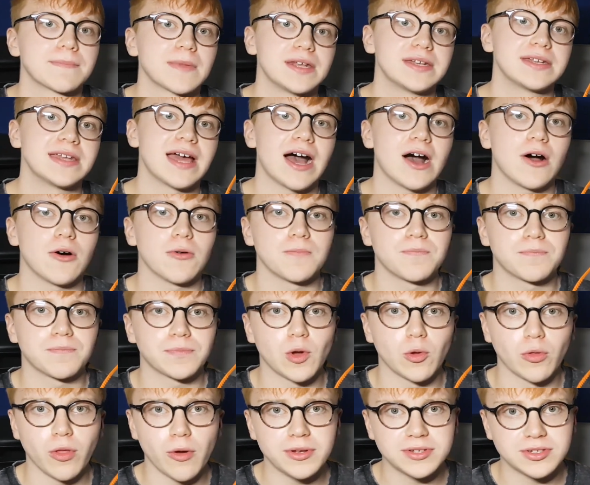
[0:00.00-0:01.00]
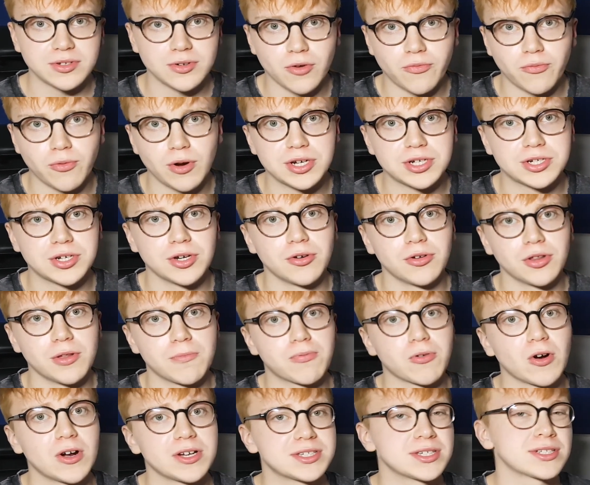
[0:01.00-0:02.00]
Now, although it's an off-white shoe, the
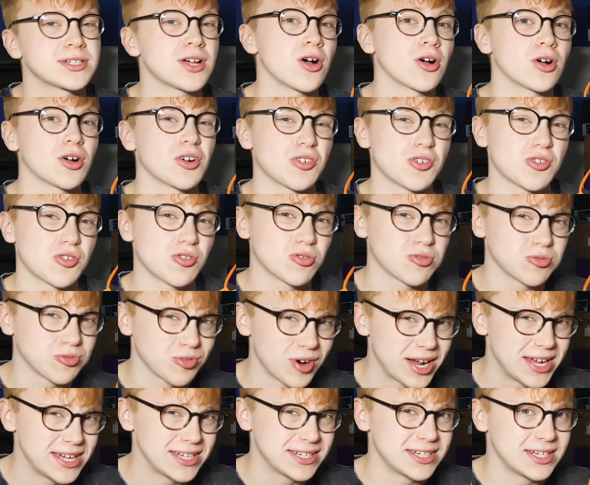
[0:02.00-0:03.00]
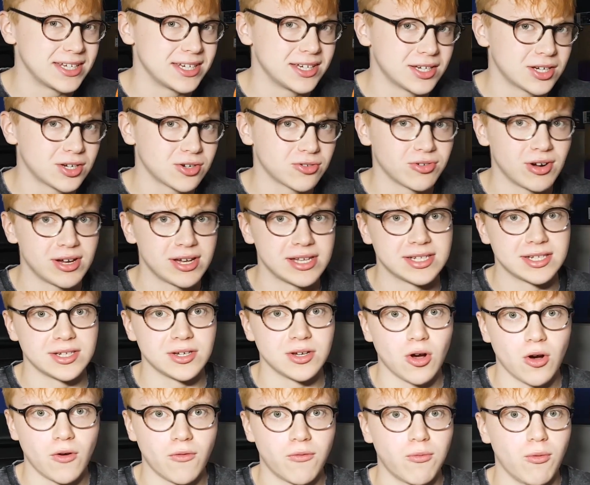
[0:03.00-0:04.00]
prices are crazy
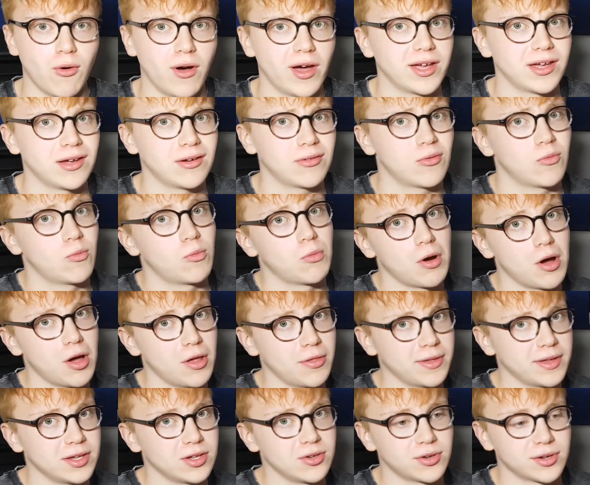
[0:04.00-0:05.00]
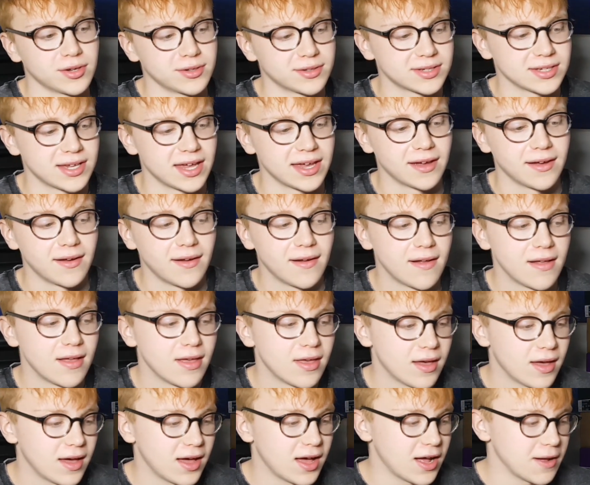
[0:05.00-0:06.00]
off-white worthy, you could say.
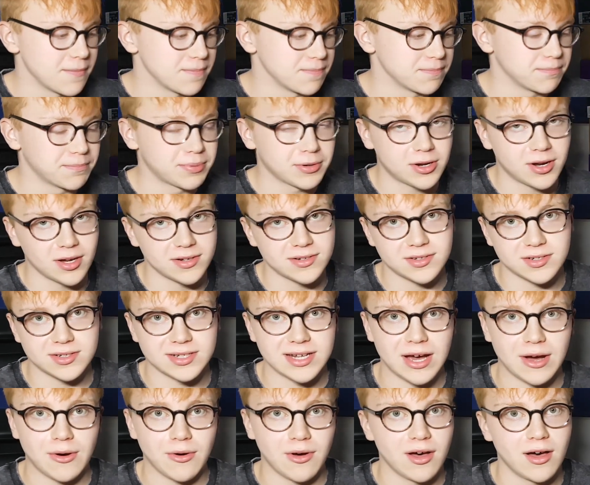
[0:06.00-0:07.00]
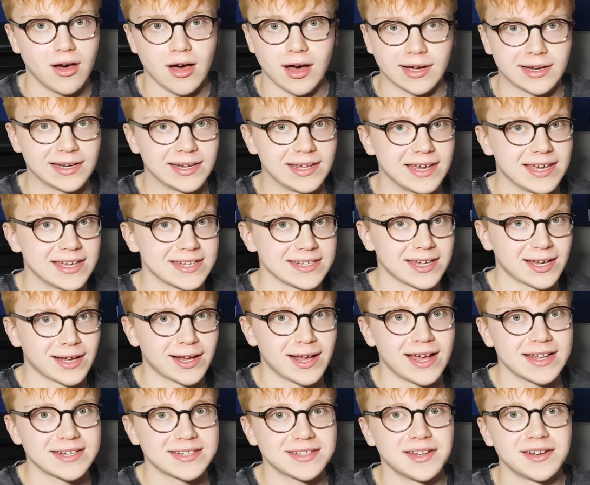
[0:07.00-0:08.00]
Because of just how ugly it is, I
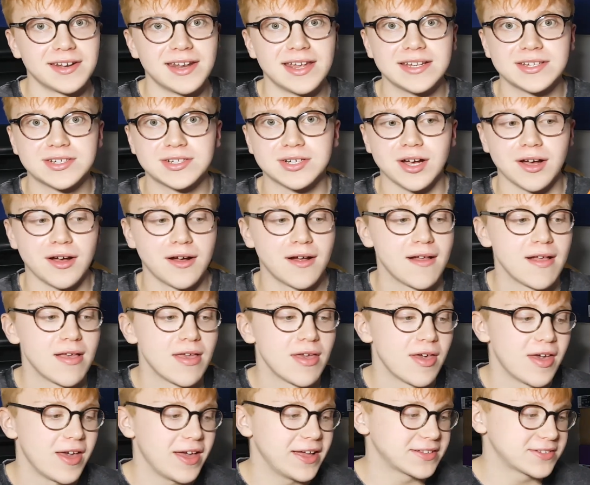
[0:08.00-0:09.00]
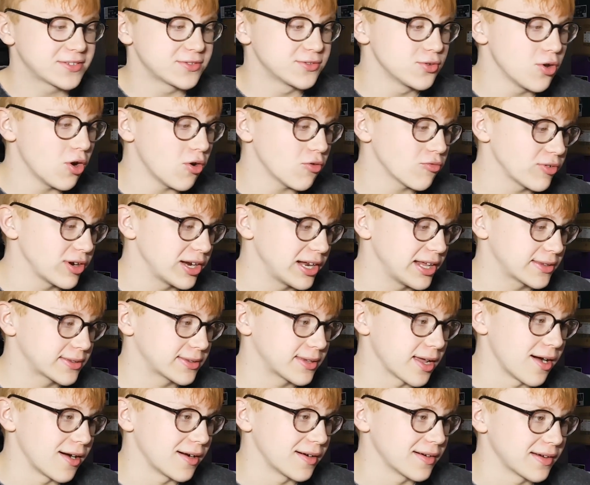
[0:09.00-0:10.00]
guess, and the nature. It's not really a
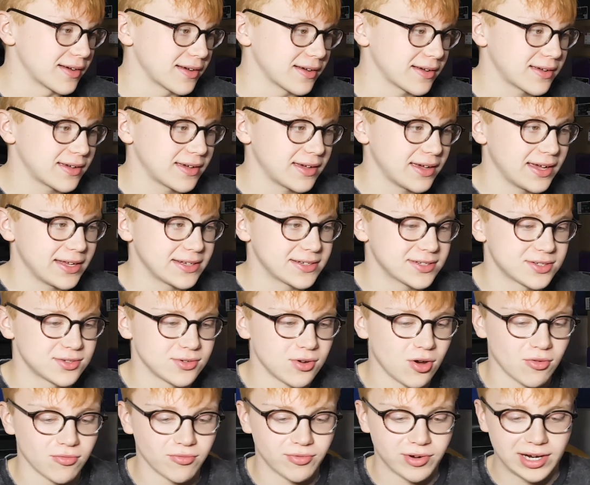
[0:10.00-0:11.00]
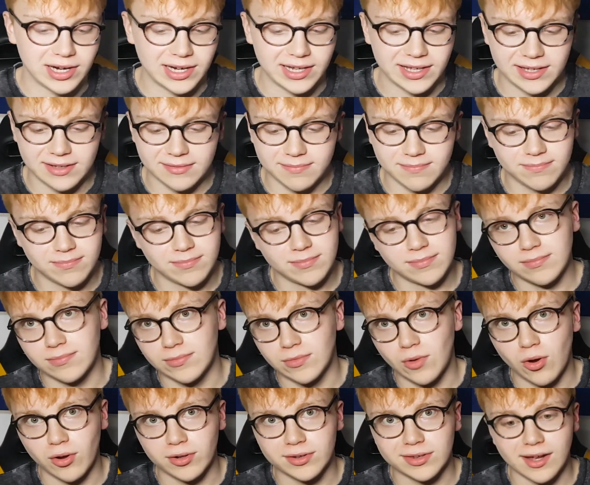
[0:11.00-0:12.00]
dunk, it's not really
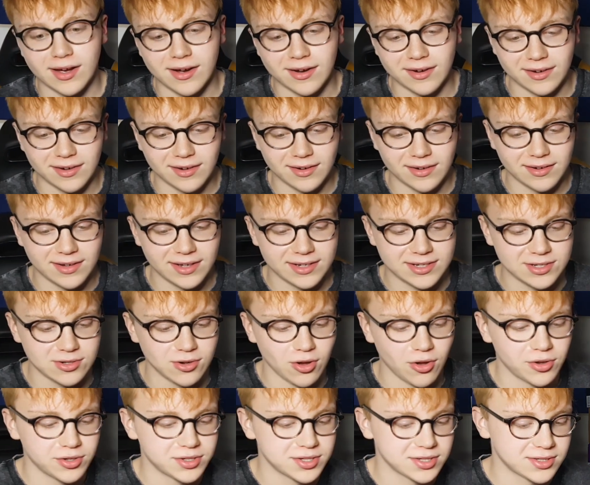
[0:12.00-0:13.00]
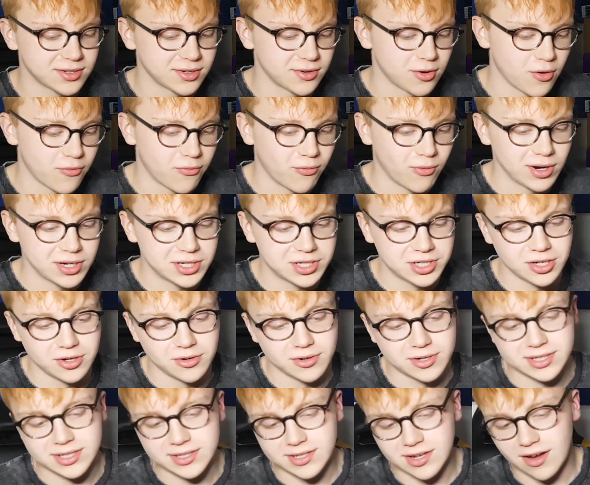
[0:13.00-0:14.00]
not a dunk, it's not just an off-white shoe
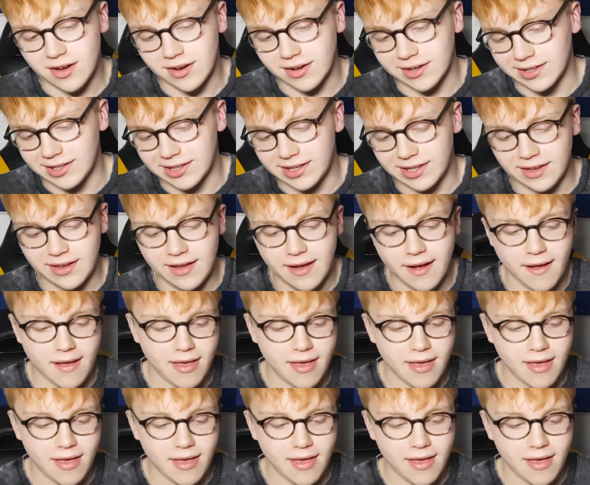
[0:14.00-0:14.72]
because it's ugly.